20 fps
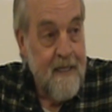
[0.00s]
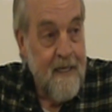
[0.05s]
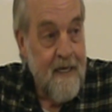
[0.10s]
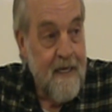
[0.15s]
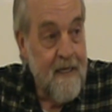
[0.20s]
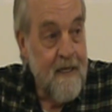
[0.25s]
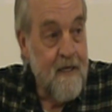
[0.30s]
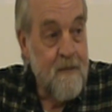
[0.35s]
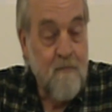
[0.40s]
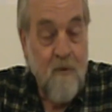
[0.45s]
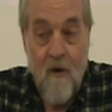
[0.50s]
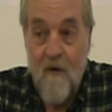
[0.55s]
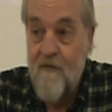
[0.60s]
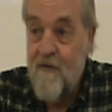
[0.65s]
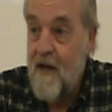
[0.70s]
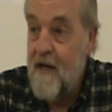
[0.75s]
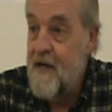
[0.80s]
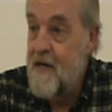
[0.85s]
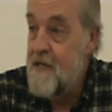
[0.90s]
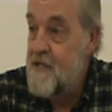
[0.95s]
And this poor
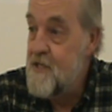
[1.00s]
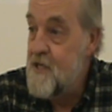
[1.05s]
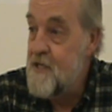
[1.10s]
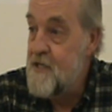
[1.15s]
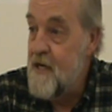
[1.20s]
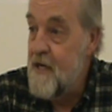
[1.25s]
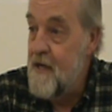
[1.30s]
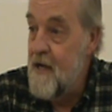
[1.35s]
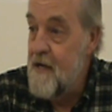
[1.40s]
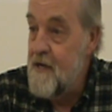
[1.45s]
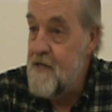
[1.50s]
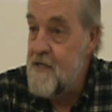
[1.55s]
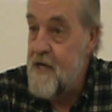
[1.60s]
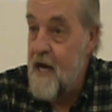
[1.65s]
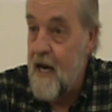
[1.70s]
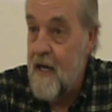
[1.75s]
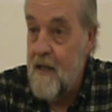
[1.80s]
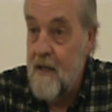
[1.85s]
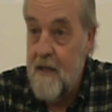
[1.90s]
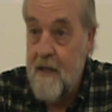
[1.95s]
fellow, he's just sitting in the
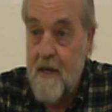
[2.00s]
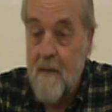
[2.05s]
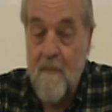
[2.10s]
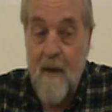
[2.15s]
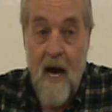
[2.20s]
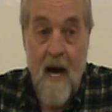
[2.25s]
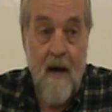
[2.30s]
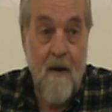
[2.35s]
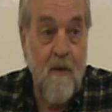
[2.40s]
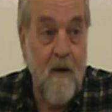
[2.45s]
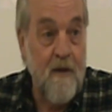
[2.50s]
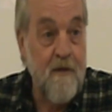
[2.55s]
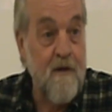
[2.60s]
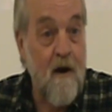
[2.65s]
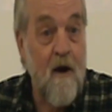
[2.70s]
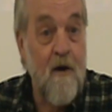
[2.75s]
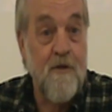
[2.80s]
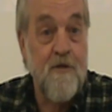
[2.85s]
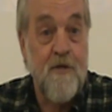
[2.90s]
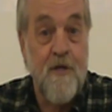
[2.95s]
saddle, leaning back, his
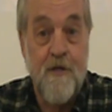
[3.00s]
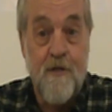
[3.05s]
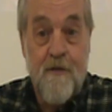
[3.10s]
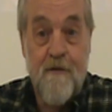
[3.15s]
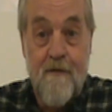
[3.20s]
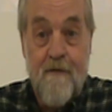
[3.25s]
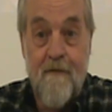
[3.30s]
heart's just